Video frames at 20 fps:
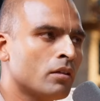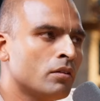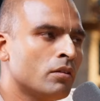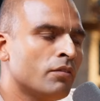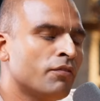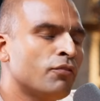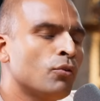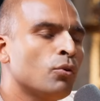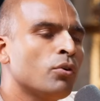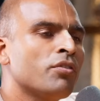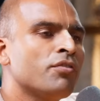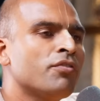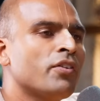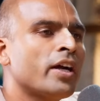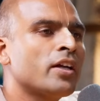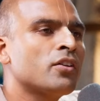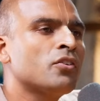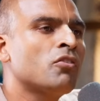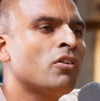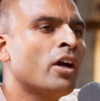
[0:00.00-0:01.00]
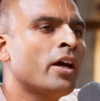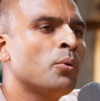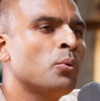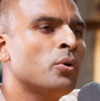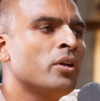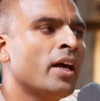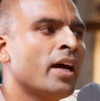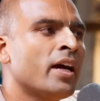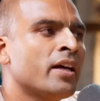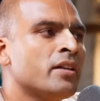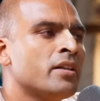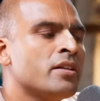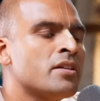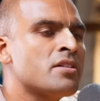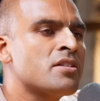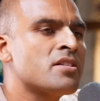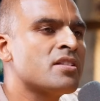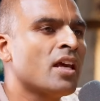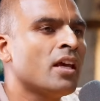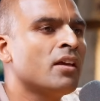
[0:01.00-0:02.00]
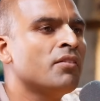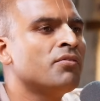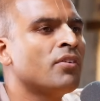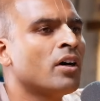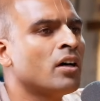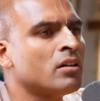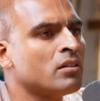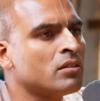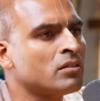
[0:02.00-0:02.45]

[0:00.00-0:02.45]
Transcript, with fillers: The fourth factor I would add is seva.